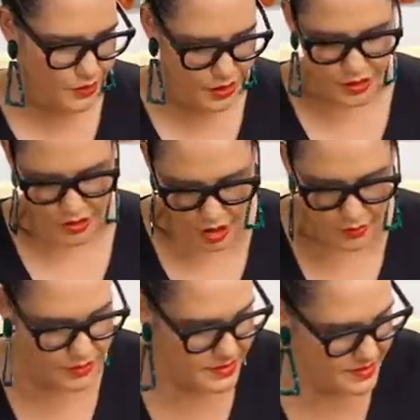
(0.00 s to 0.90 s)
Oh no, no, I'll
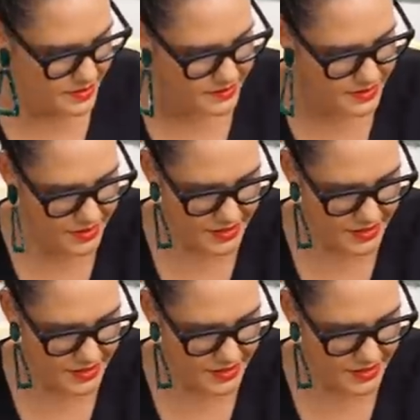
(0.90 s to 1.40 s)
put this stuff in.